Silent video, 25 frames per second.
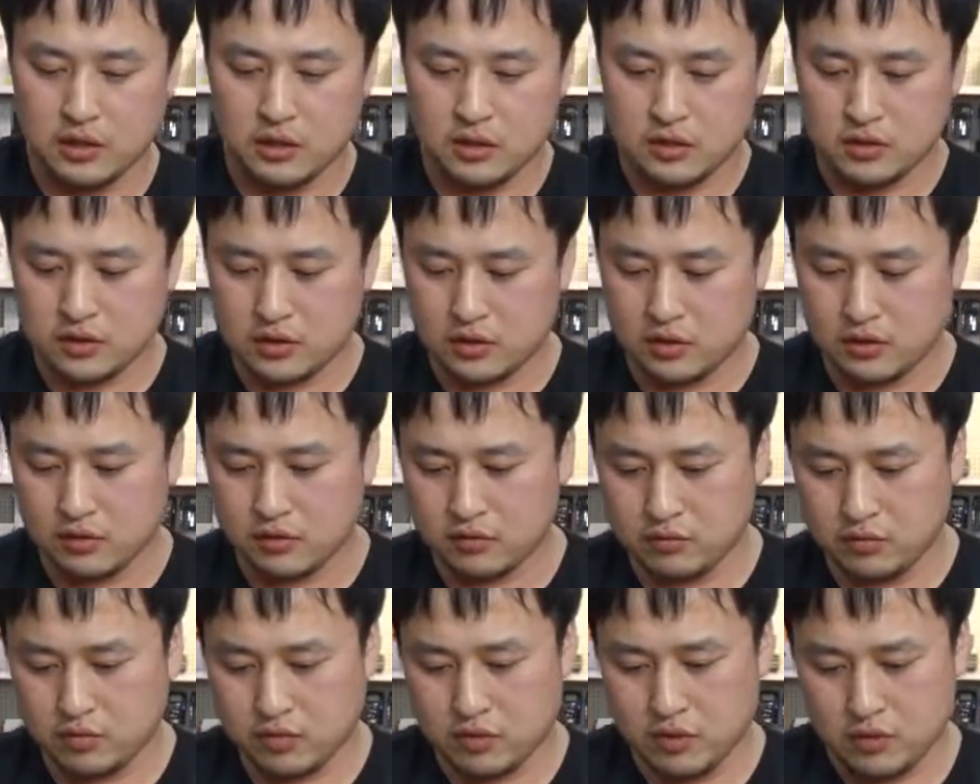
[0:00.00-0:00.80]

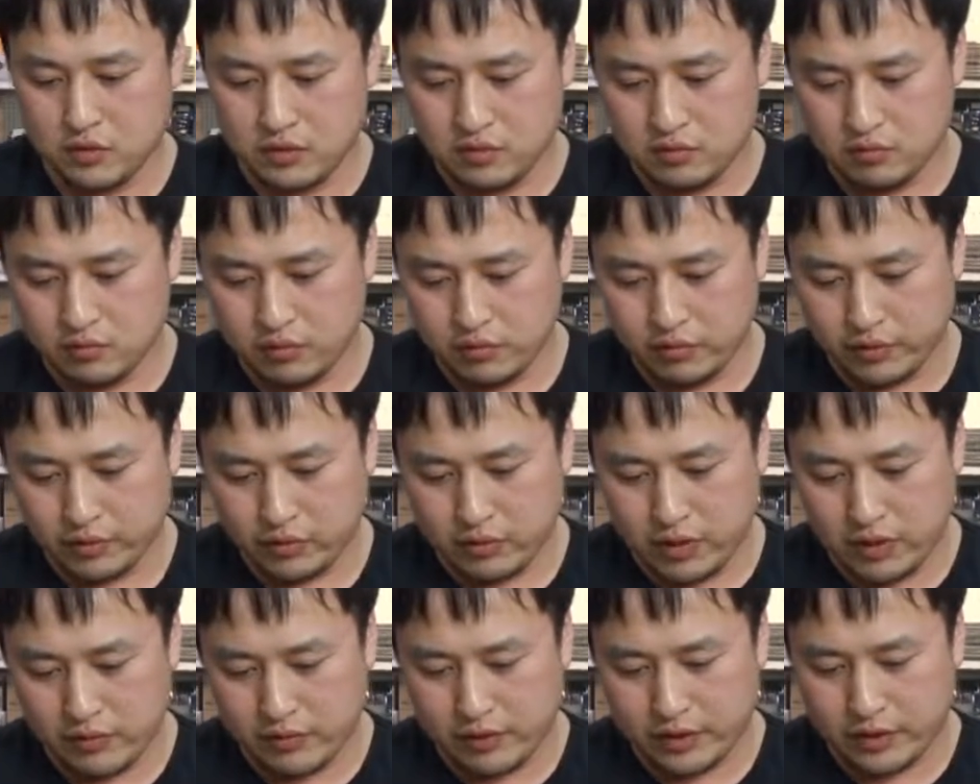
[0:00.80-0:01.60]
So what we
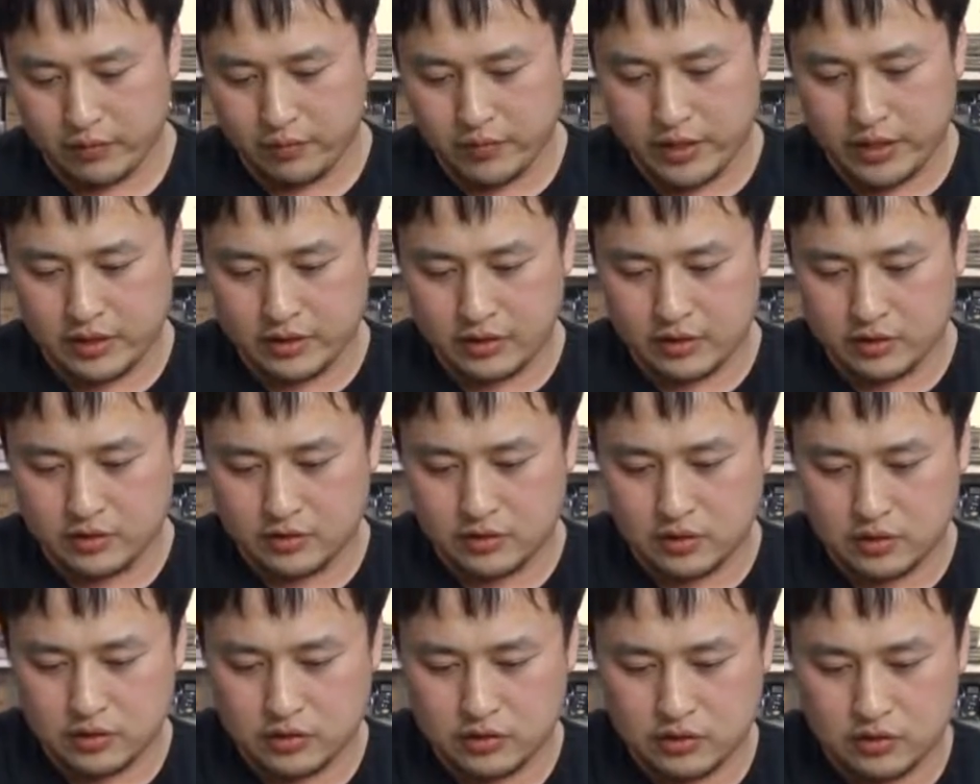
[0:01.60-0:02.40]
quite recommend is
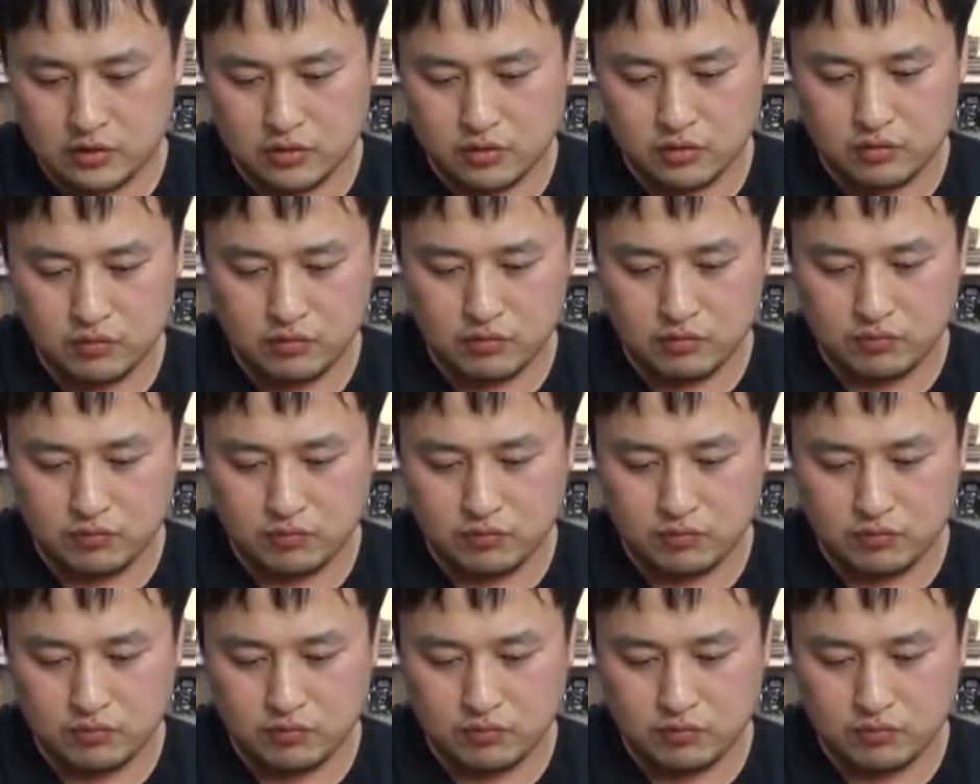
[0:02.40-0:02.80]
also